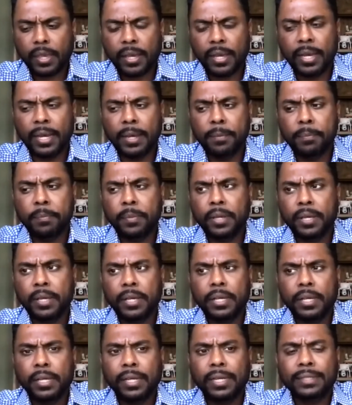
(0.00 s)
Um,
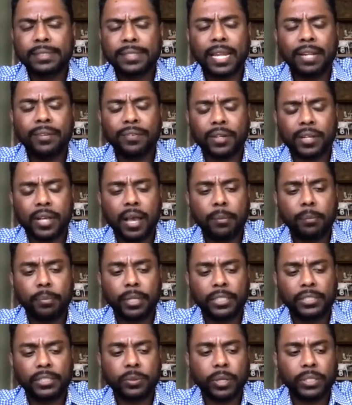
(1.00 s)
it's kind of a
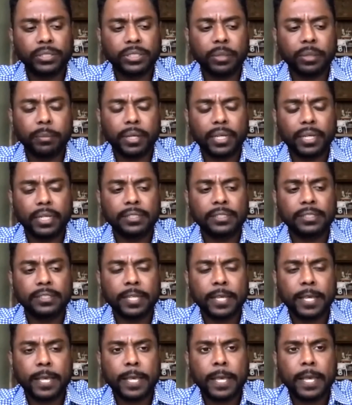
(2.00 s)
complex question because